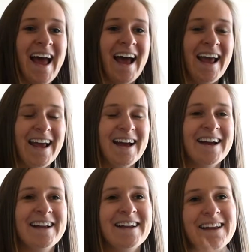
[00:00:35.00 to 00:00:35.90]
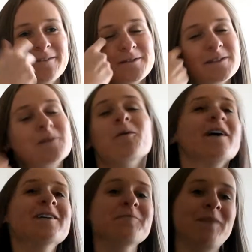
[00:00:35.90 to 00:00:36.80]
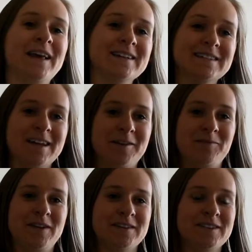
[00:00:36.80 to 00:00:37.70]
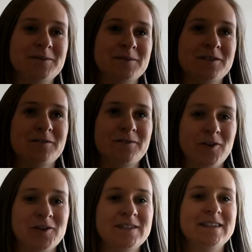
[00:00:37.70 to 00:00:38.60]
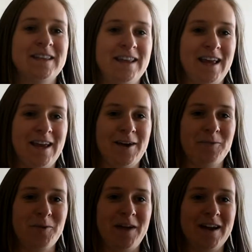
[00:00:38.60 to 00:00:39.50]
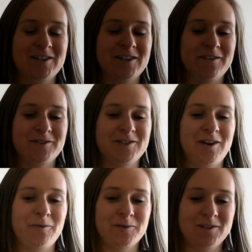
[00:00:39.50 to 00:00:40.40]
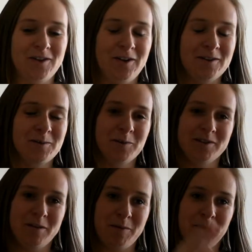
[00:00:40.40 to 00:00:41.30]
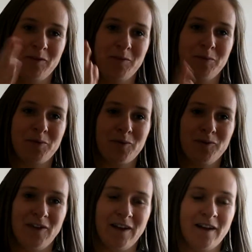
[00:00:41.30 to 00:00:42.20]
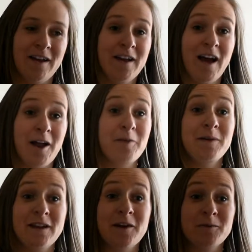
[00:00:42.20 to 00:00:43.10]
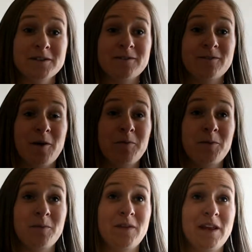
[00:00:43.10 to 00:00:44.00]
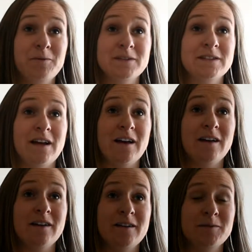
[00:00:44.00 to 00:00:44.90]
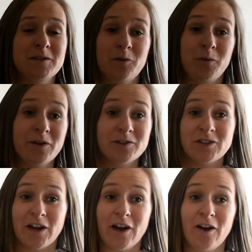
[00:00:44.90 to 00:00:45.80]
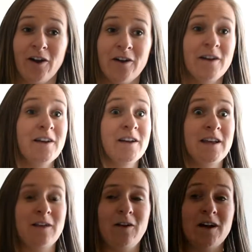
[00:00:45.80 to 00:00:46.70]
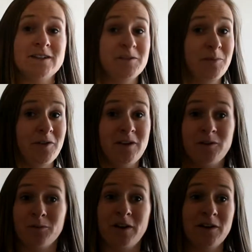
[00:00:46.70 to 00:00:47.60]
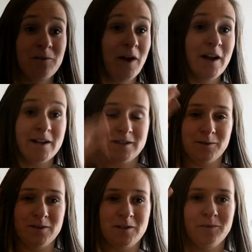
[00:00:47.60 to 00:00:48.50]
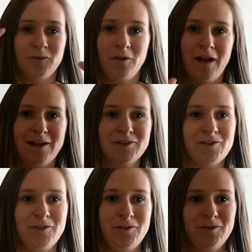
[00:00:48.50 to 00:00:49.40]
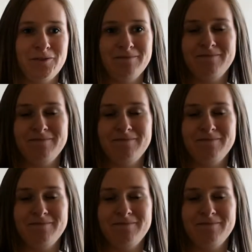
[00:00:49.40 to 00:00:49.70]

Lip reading: And it was quite amazing because this was the first thing where we actually ever saw results, where we saw my brother improving. I mean, it was from he was in a wheelchair. He lost the ability to read and write because there was some neurological